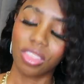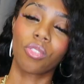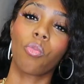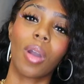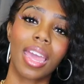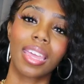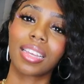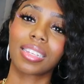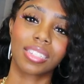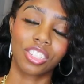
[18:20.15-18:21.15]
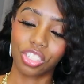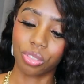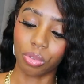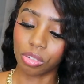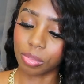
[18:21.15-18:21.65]
The white just
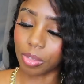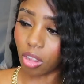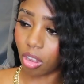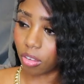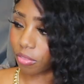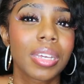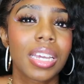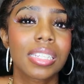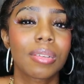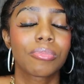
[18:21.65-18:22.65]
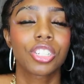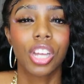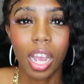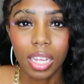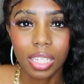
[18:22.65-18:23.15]
throws me off because I'm
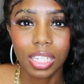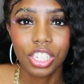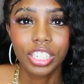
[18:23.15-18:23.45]
chocolate.